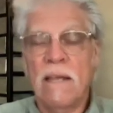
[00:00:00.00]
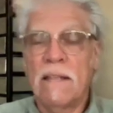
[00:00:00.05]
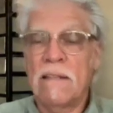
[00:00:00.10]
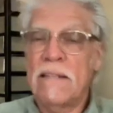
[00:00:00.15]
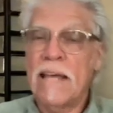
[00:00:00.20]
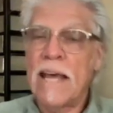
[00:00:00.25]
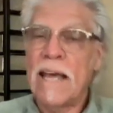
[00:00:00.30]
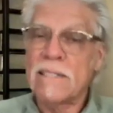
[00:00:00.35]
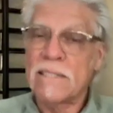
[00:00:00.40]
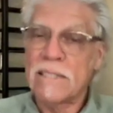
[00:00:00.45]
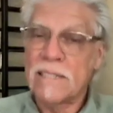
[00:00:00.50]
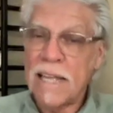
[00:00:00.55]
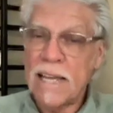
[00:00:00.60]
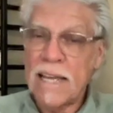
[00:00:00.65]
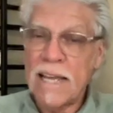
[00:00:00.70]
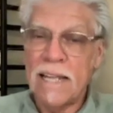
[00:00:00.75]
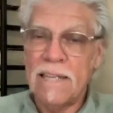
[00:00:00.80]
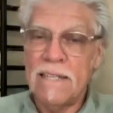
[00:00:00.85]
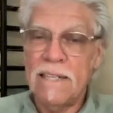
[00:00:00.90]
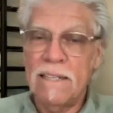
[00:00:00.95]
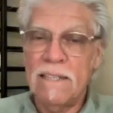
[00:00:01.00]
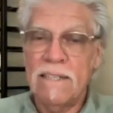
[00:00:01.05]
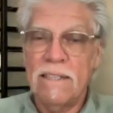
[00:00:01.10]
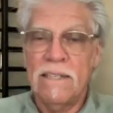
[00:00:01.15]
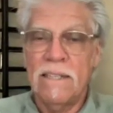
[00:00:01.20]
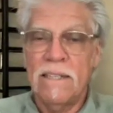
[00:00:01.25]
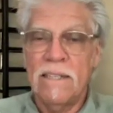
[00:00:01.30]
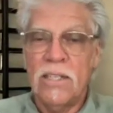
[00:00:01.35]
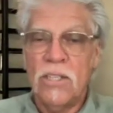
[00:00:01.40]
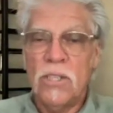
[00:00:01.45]
That said,
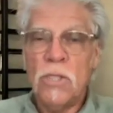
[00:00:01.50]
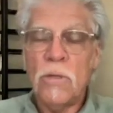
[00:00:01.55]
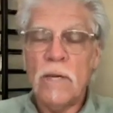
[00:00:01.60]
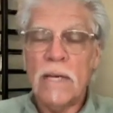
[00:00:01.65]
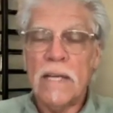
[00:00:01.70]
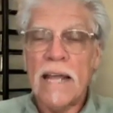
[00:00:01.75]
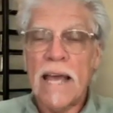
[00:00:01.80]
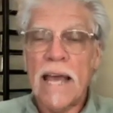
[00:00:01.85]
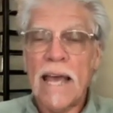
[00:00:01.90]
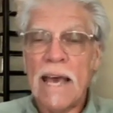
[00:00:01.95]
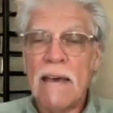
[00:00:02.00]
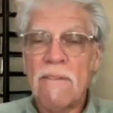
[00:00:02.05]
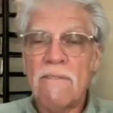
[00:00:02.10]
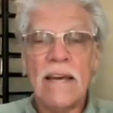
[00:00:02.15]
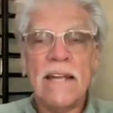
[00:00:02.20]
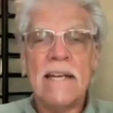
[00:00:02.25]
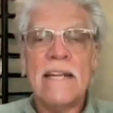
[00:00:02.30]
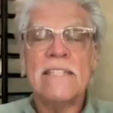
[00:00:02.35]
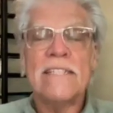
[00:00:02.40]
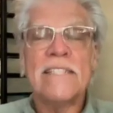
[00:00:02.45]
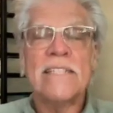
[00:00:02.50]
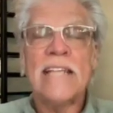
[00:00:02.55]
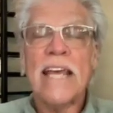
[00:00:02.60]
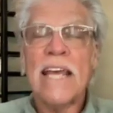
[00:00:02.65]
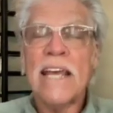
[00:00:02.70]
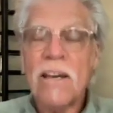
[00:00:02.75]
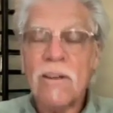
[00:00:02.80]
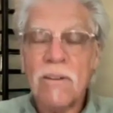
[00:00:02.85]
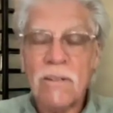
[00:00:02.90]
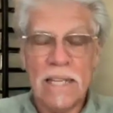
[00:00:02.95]
you can have an
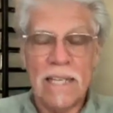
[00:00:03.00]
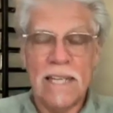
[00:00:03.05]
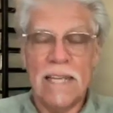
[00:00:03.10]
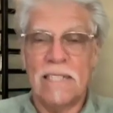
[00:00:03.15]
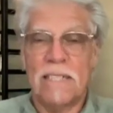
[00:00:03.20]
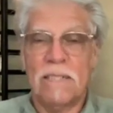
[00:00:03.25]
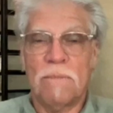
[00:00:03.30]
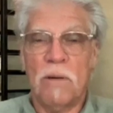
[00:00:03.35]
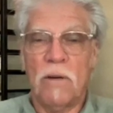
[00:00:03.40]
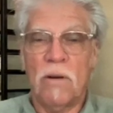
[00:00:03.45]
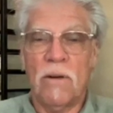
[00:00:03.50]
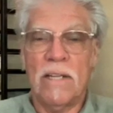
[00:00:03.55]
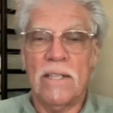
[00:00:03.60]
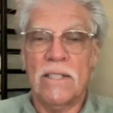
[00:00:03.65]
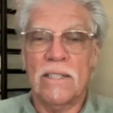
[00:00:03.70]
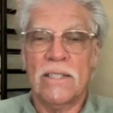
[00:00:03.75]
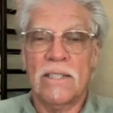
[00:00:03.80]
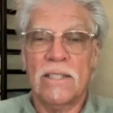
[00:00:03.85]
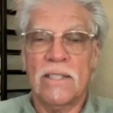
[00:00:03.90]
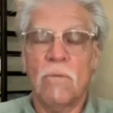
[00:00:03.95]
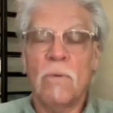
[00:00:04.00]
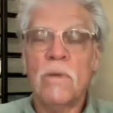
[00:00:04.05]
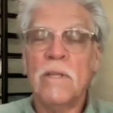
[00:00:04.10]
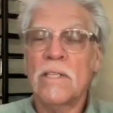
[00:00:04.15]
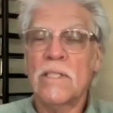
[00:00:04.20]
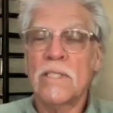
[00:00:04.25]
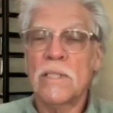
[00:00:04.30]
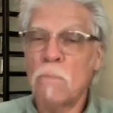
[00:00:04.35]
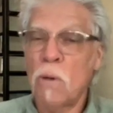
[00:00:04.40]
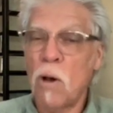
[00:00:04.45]
astounding experience with a
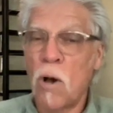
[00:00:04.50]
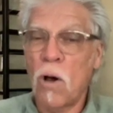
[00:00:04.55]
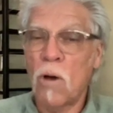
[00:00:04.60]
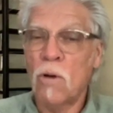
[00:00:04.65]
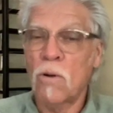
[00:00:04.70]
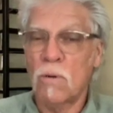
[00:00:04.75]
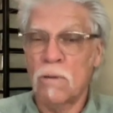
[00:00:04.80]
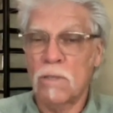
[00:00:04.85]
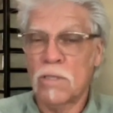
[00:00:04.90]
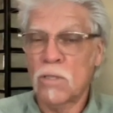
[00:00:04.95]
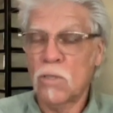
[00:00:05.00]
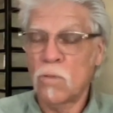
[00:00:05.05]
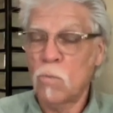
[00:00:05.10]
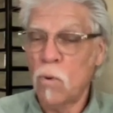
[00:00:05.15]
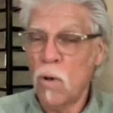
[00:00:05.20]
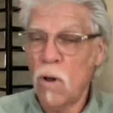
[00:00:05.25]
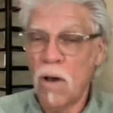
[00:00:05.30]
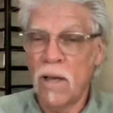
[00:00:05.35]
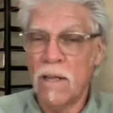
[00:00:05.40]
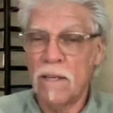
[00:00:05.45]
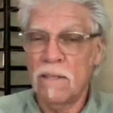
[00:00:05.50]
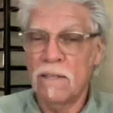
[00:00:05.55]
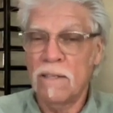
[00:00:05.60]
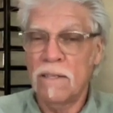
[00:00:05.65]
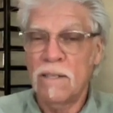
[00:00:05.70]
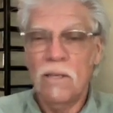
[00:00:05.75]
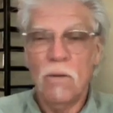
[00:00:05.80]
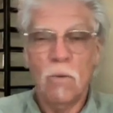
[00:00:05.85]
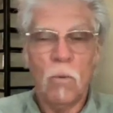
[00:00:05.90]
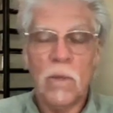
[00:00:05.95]
small crystal wand,
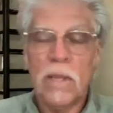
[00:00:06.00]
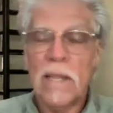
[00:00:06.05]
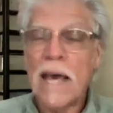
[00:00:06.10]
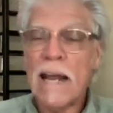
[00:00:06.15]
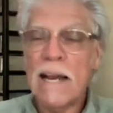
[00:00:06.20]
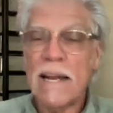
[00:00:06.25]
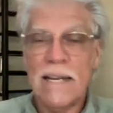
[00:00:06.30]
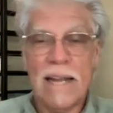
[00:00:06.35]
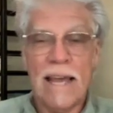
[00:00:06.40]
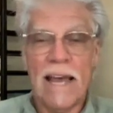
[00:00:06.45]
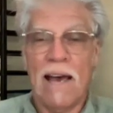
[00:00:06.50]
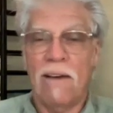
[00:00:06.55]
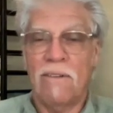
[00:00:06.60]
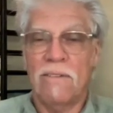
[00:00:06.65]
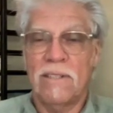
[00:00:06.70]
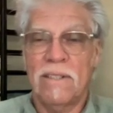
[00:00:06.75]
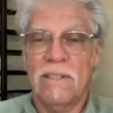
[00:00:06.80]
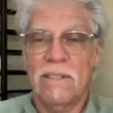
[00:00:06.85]
without a doubt.